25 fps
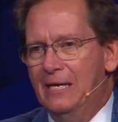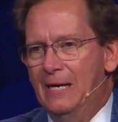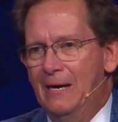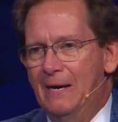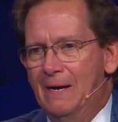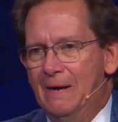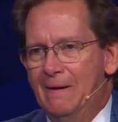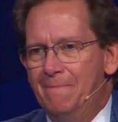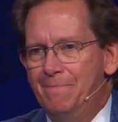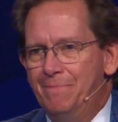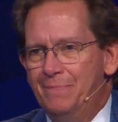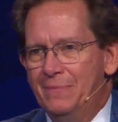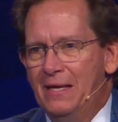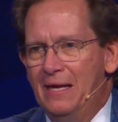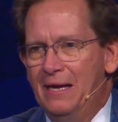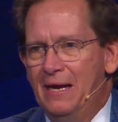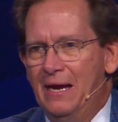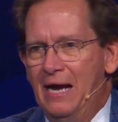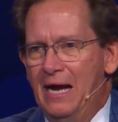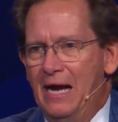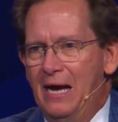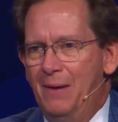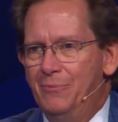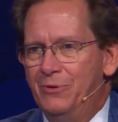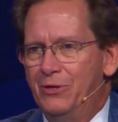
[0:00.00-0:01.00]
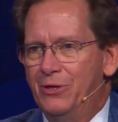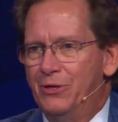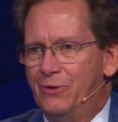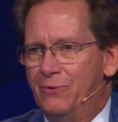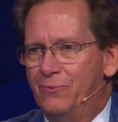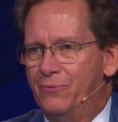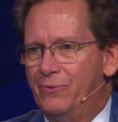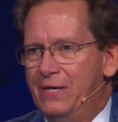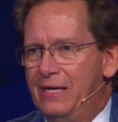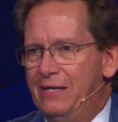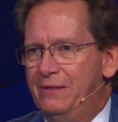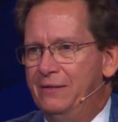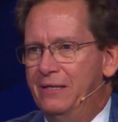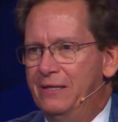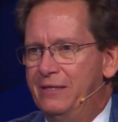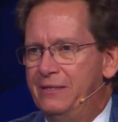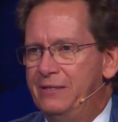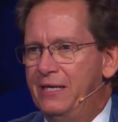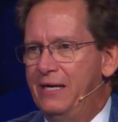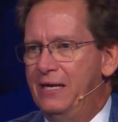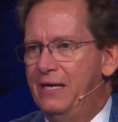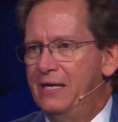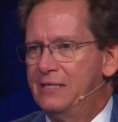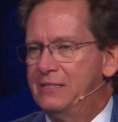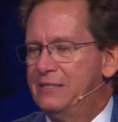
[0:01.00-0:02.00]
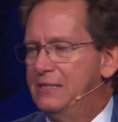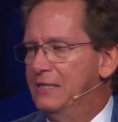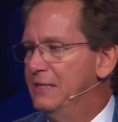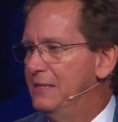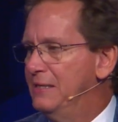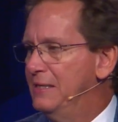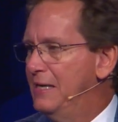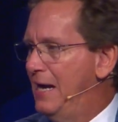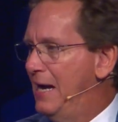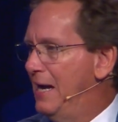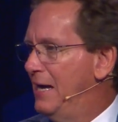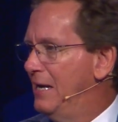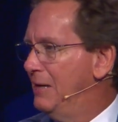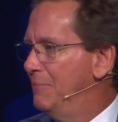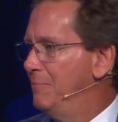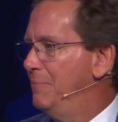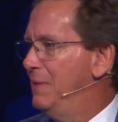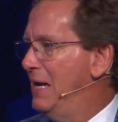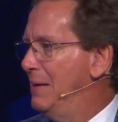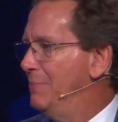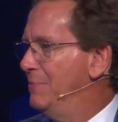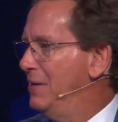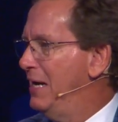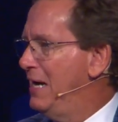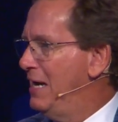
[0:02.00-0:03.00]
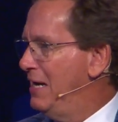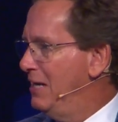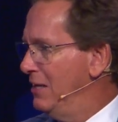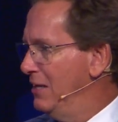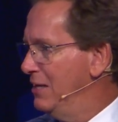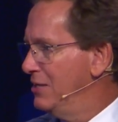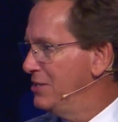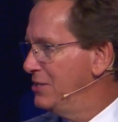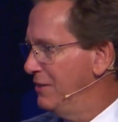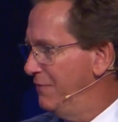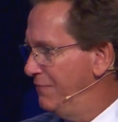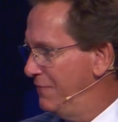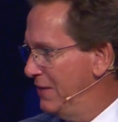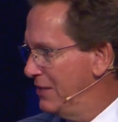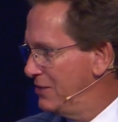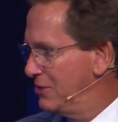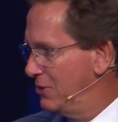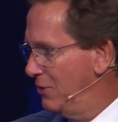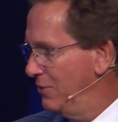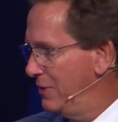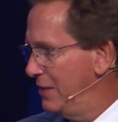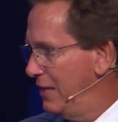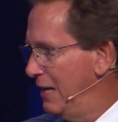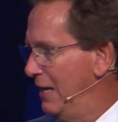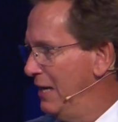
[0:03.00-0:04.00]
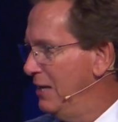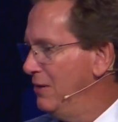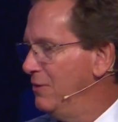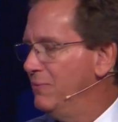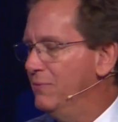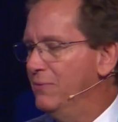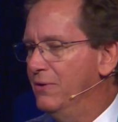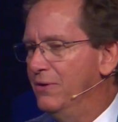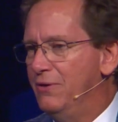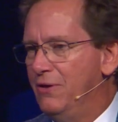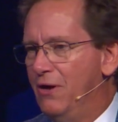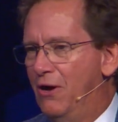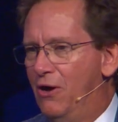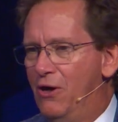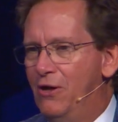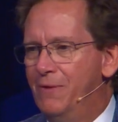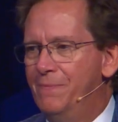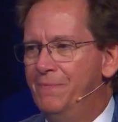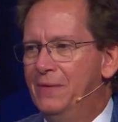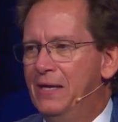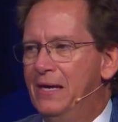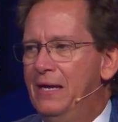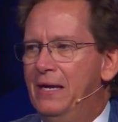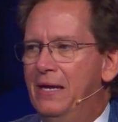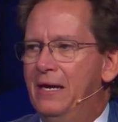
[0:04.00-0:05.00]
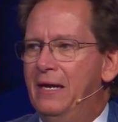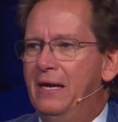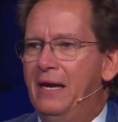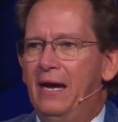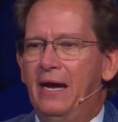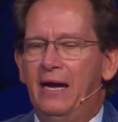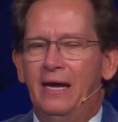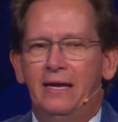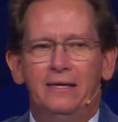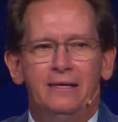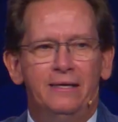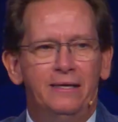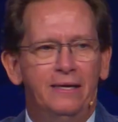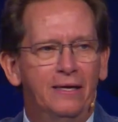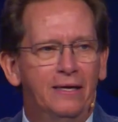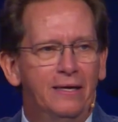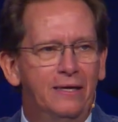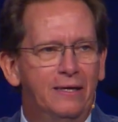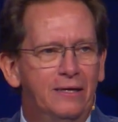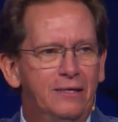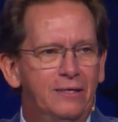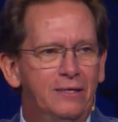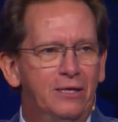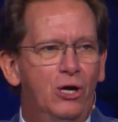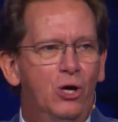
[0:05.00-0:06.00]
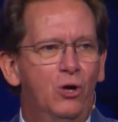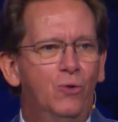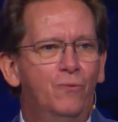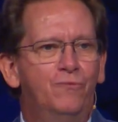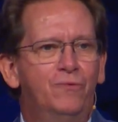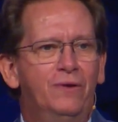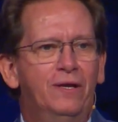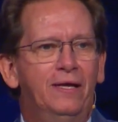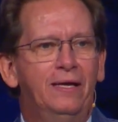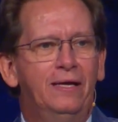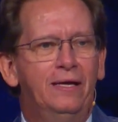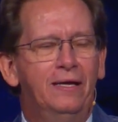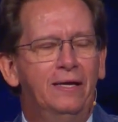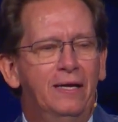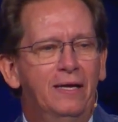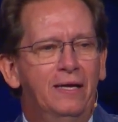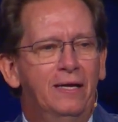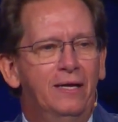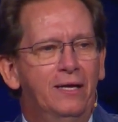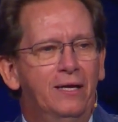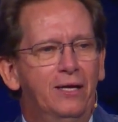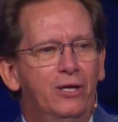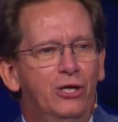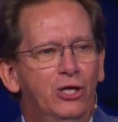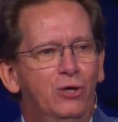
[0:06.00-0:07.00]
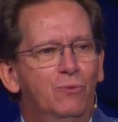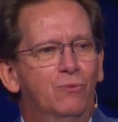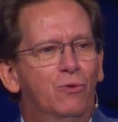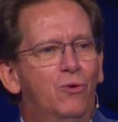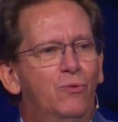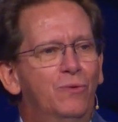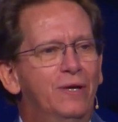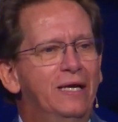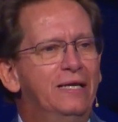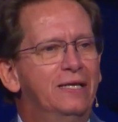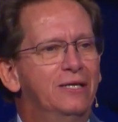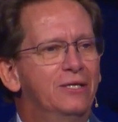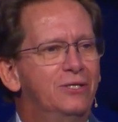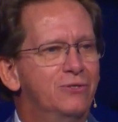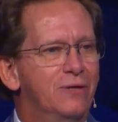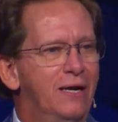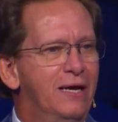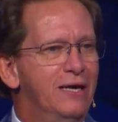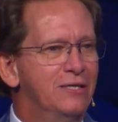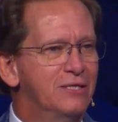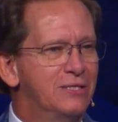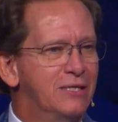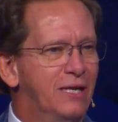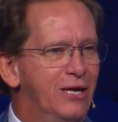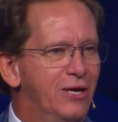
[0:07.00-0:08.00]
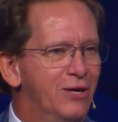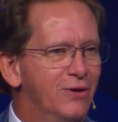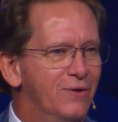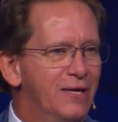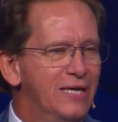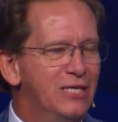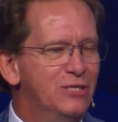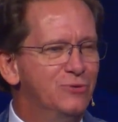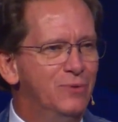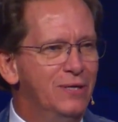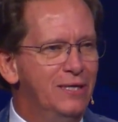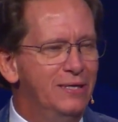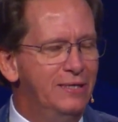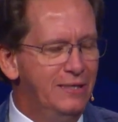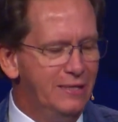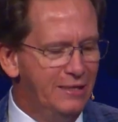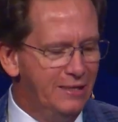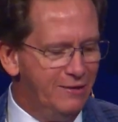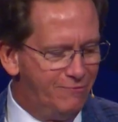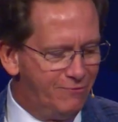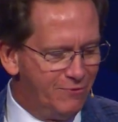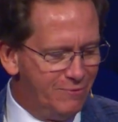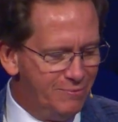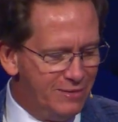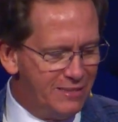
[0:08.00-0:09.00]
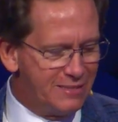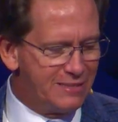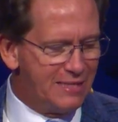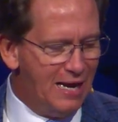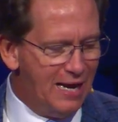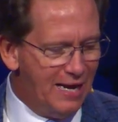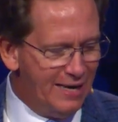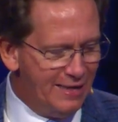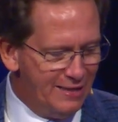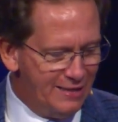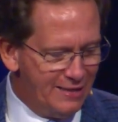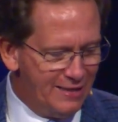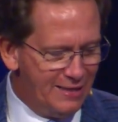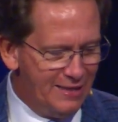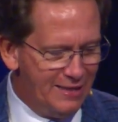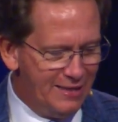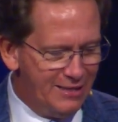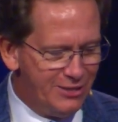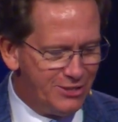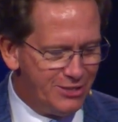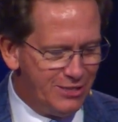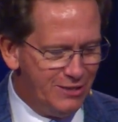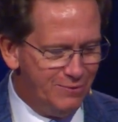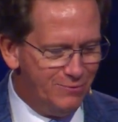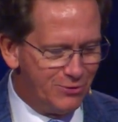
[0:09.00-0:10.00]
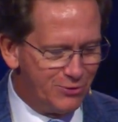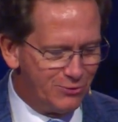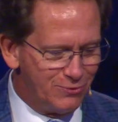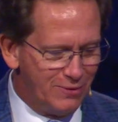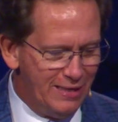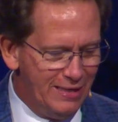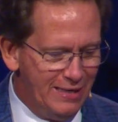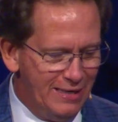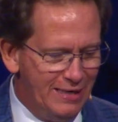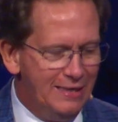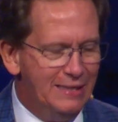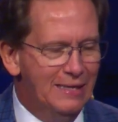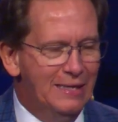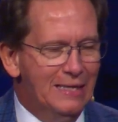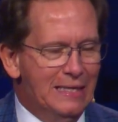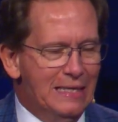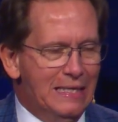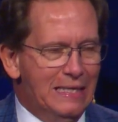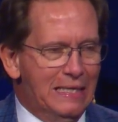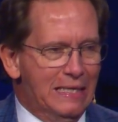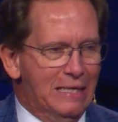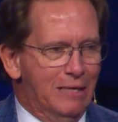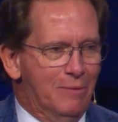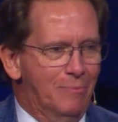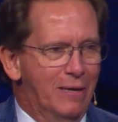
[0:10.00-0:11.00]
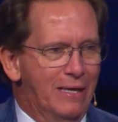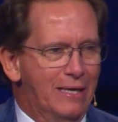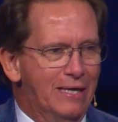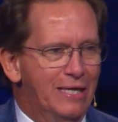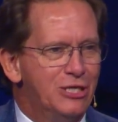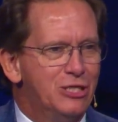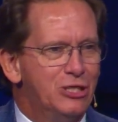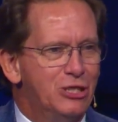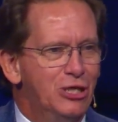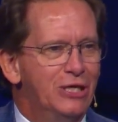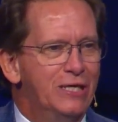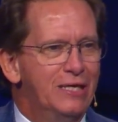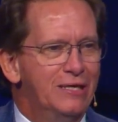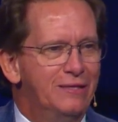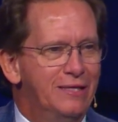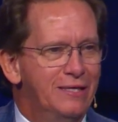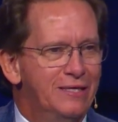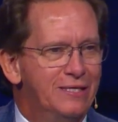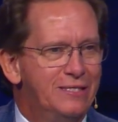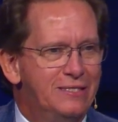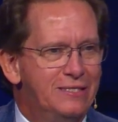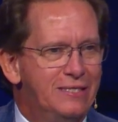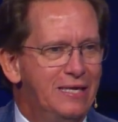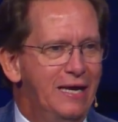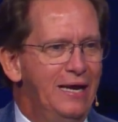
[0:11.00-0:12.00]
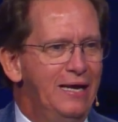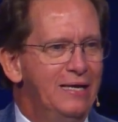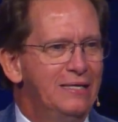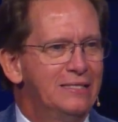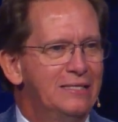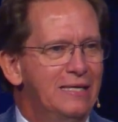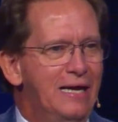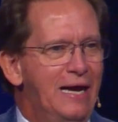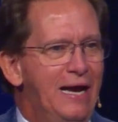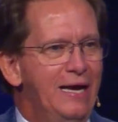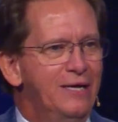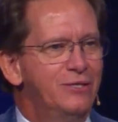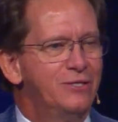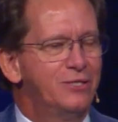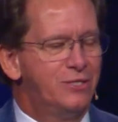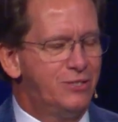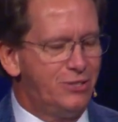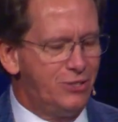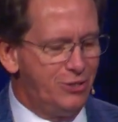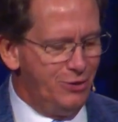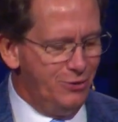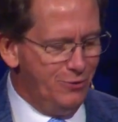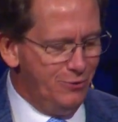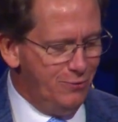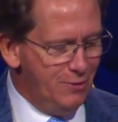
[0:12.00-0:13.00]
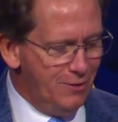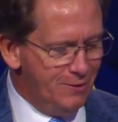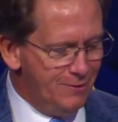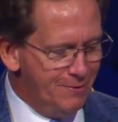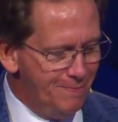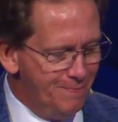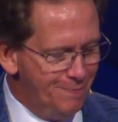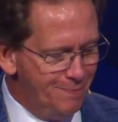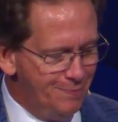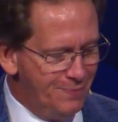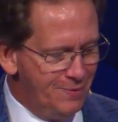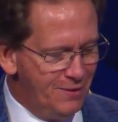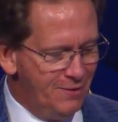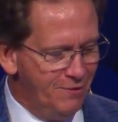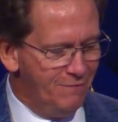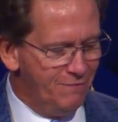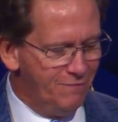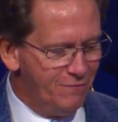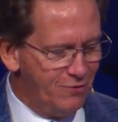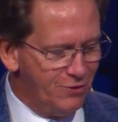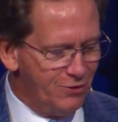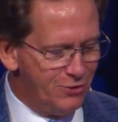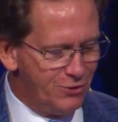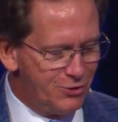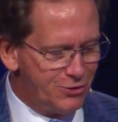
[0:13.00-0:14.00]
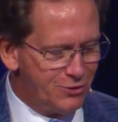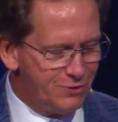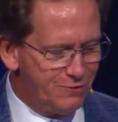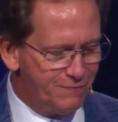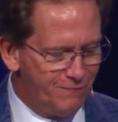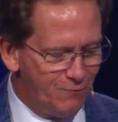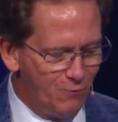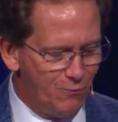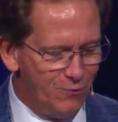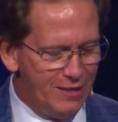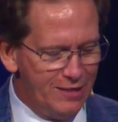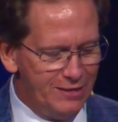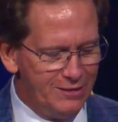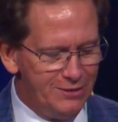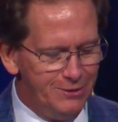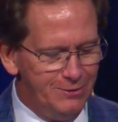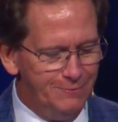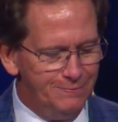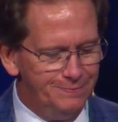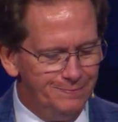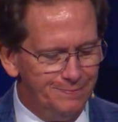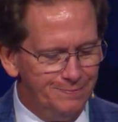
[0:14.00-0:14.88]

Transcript: Um, I'm going to read the text in Alabama English, if that's okay with y'all. And uh, hopefully, you won't need a translator as we did for Miss Ida as she was reading. But let's look at this text, Acts 2, verse 42.